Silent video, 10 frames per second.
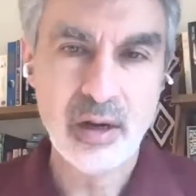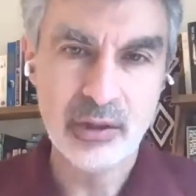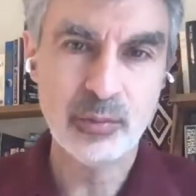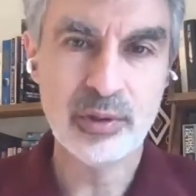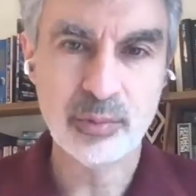how
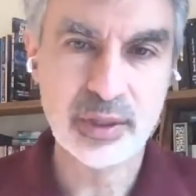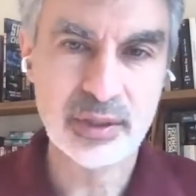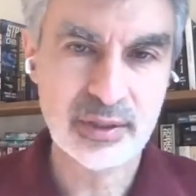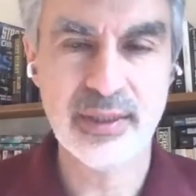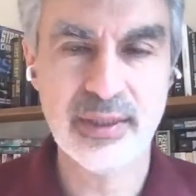the world
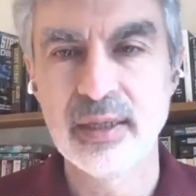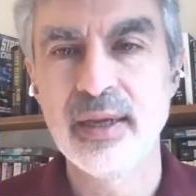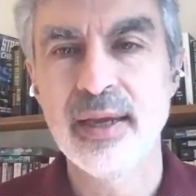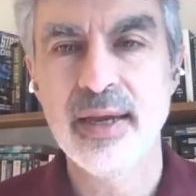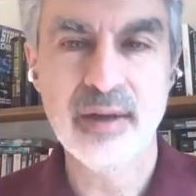works, say,
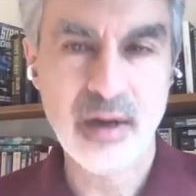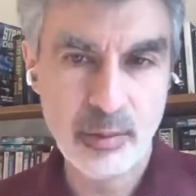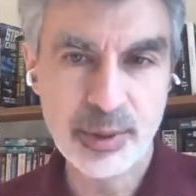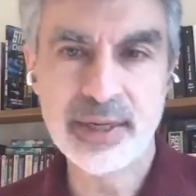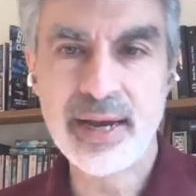and
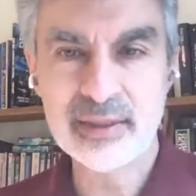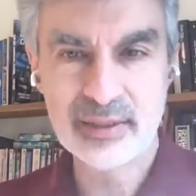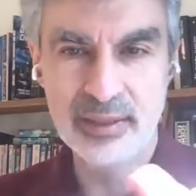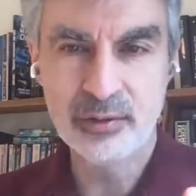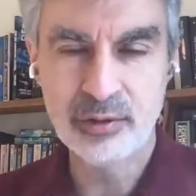how we can
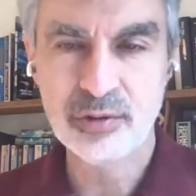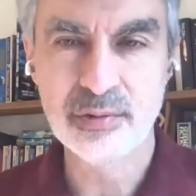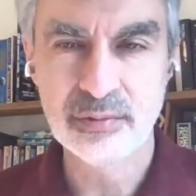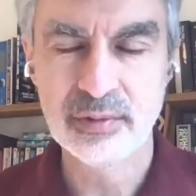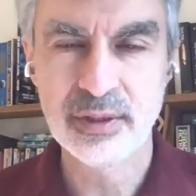act in order to,
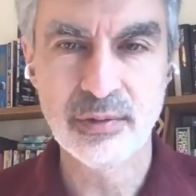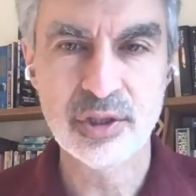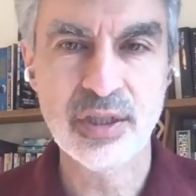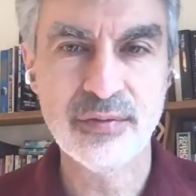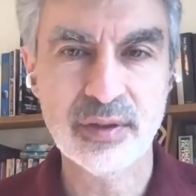you know,
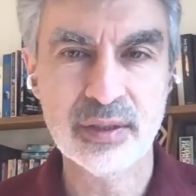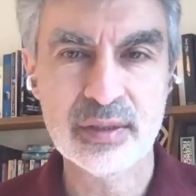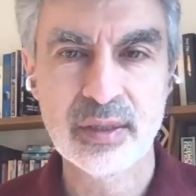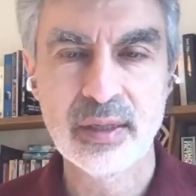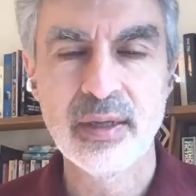achieve things.
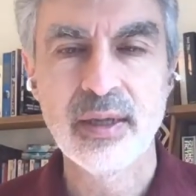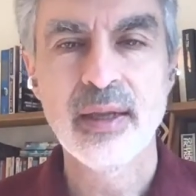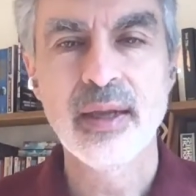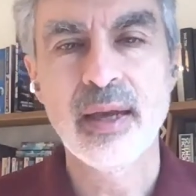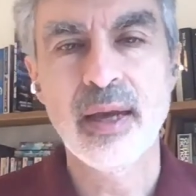
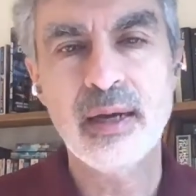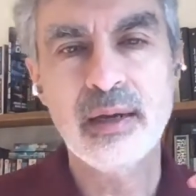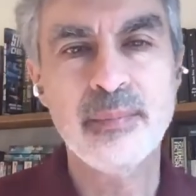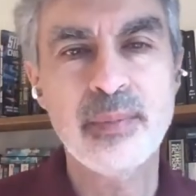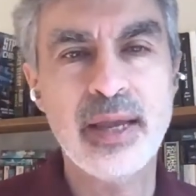
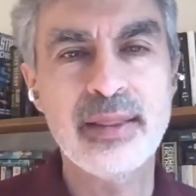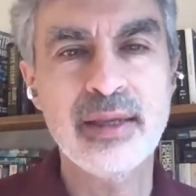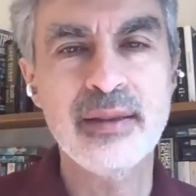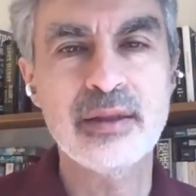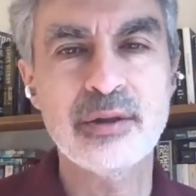Um, and
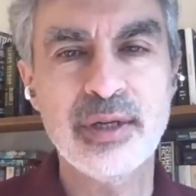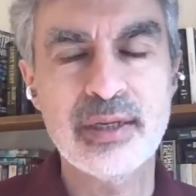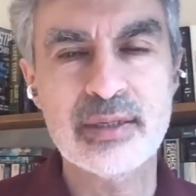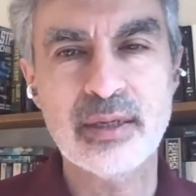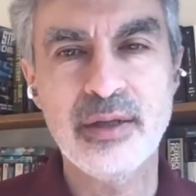then there
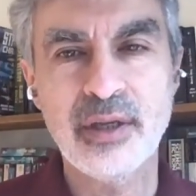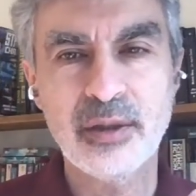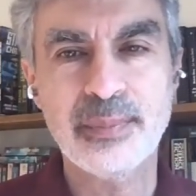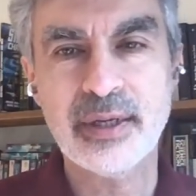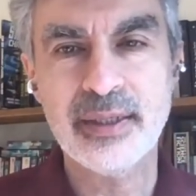is
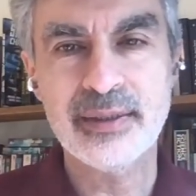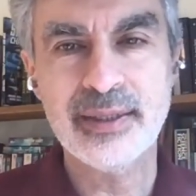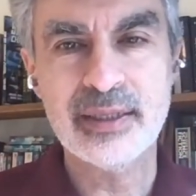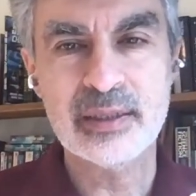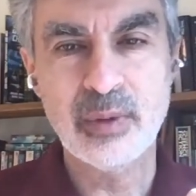another part
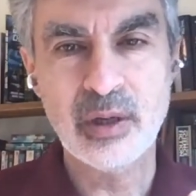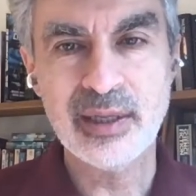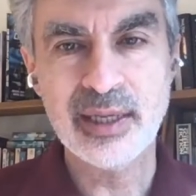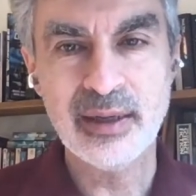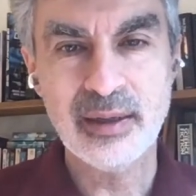that is
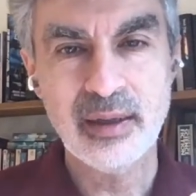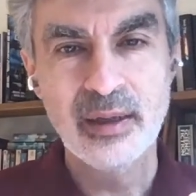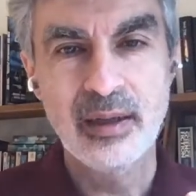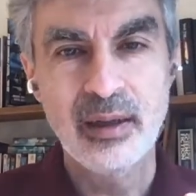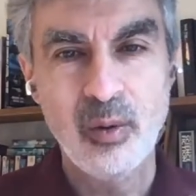modeling
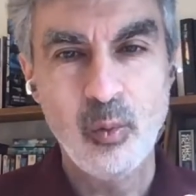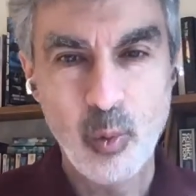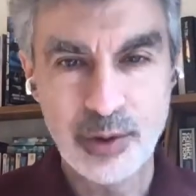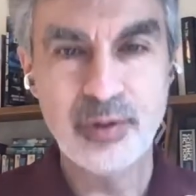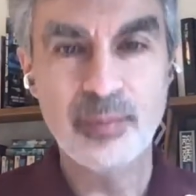
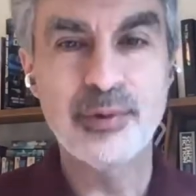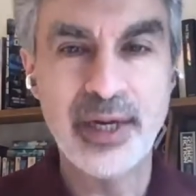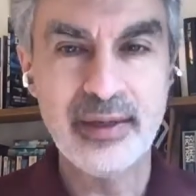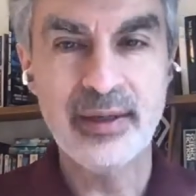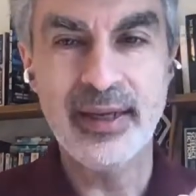what the
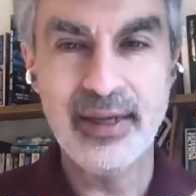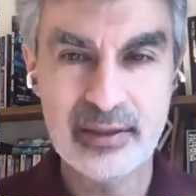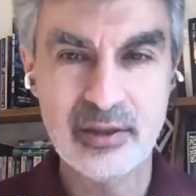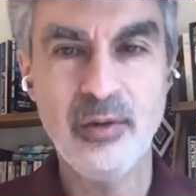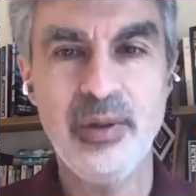brain
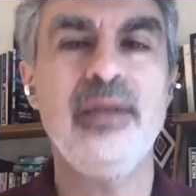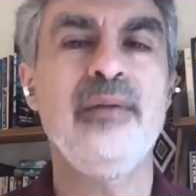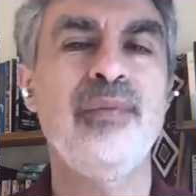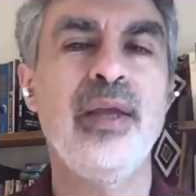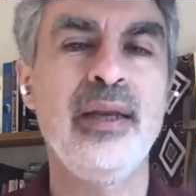is doing,
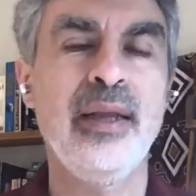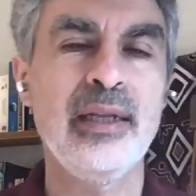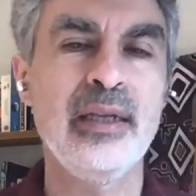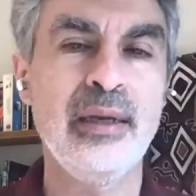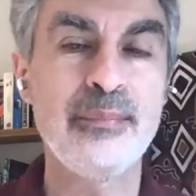and,
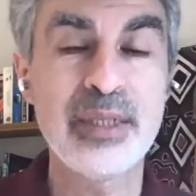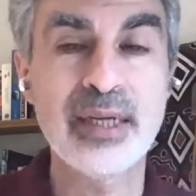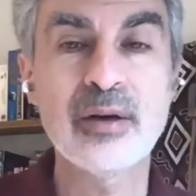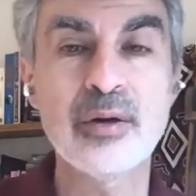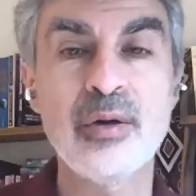and in
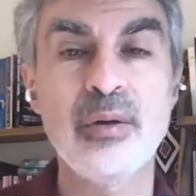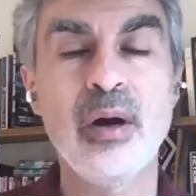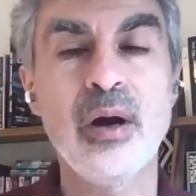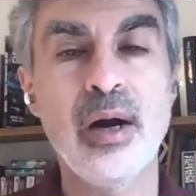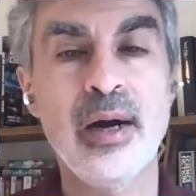particular,
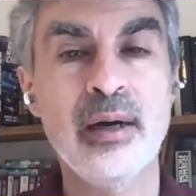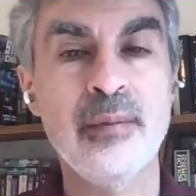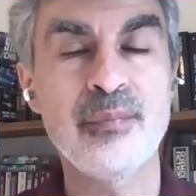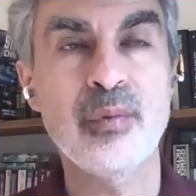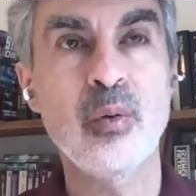
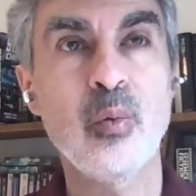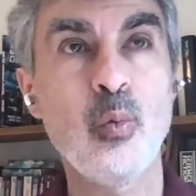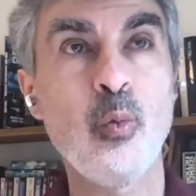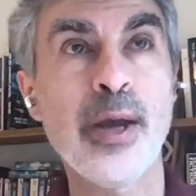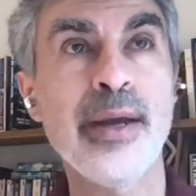um,
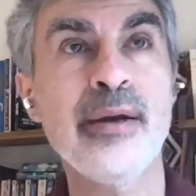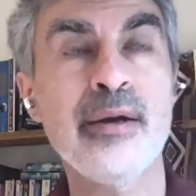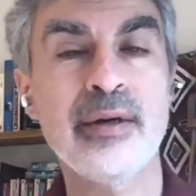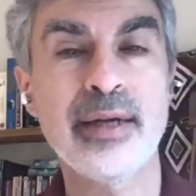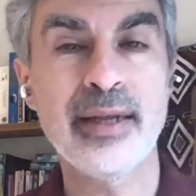
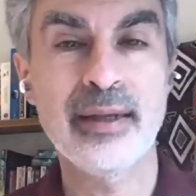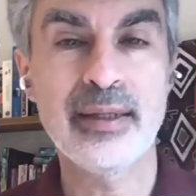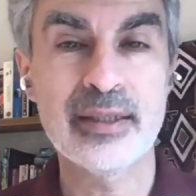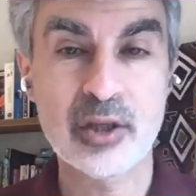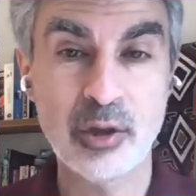where
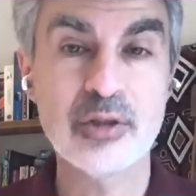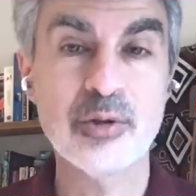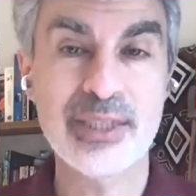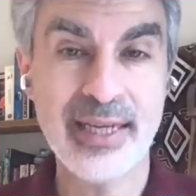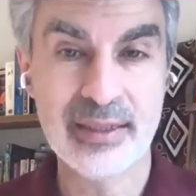it's going
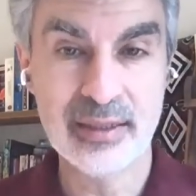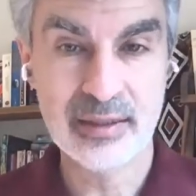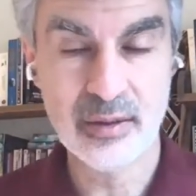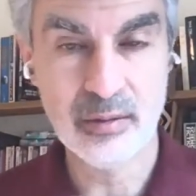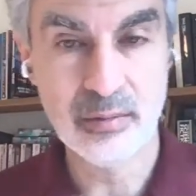to attend.
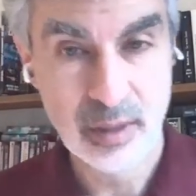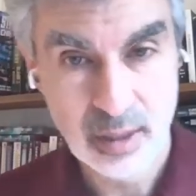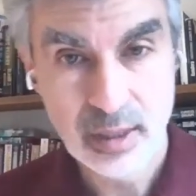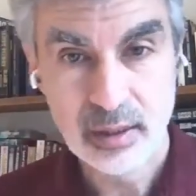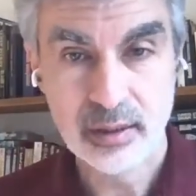So
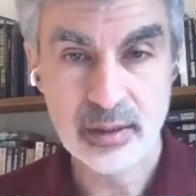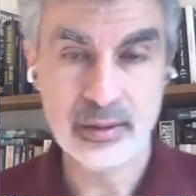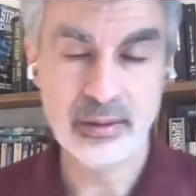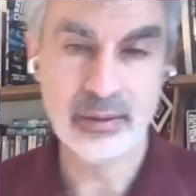the